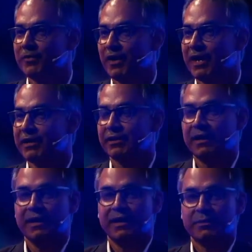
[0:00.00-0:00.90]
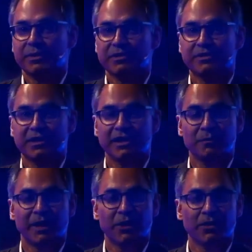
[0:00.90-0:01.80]
it, but just to give
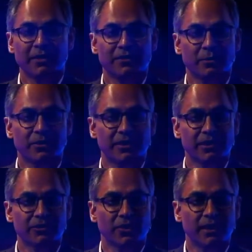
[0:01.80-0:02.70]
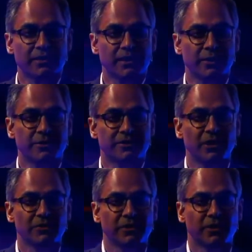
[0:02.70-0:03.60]
my own interpretation on it, I would say,
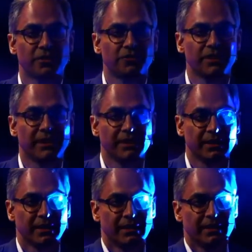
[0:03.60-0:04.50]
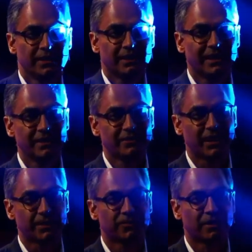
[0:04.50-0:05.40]
look, there are 3 key
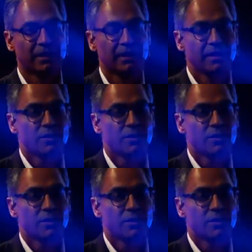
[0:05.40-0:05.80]
steps. One